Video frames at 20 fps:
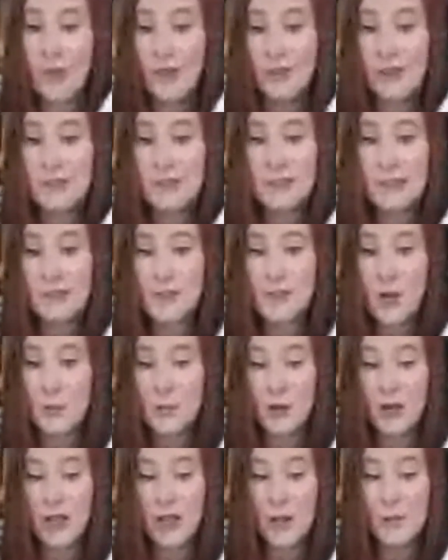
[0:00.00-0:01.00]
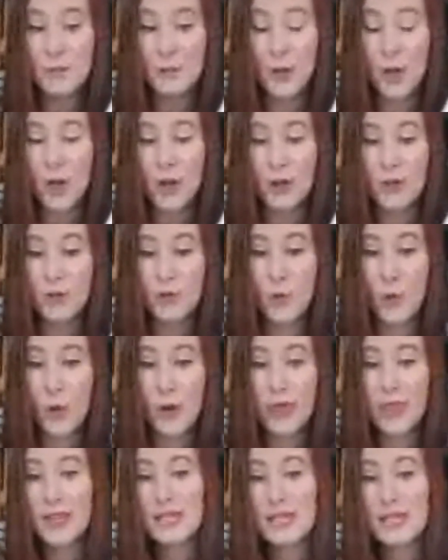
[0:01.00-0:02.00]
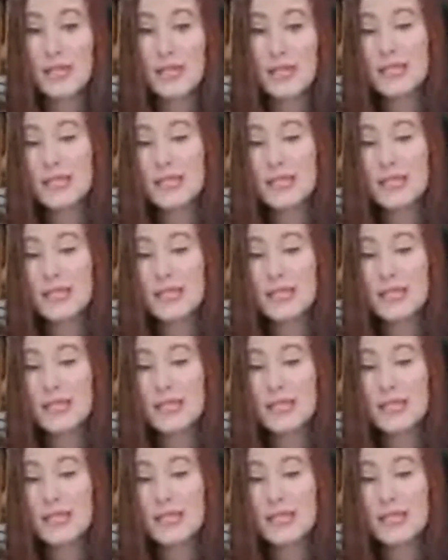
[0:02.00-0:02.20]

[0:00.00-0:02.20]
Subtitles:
this is our book club book for this